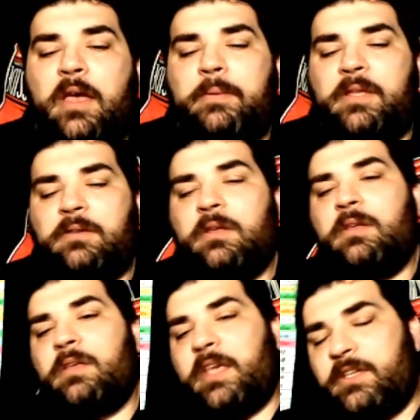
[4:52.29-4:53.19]
I mean,
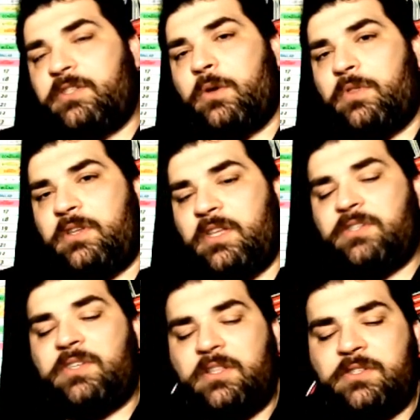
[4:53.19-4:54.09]
his go the
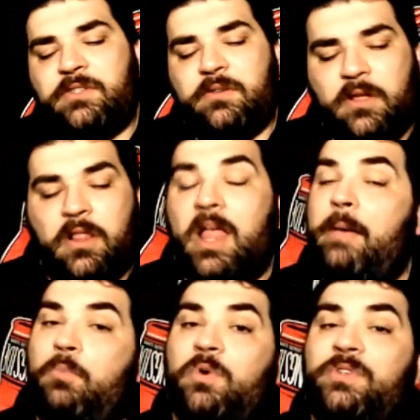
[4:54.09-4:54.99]
distance a
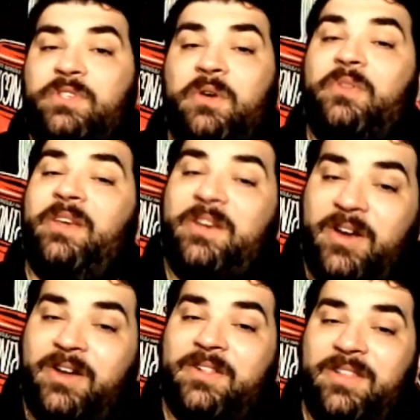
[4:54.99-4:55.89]
lot more so than
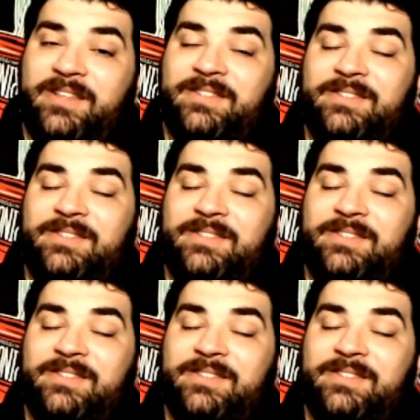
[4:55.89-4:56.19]
Kirkland.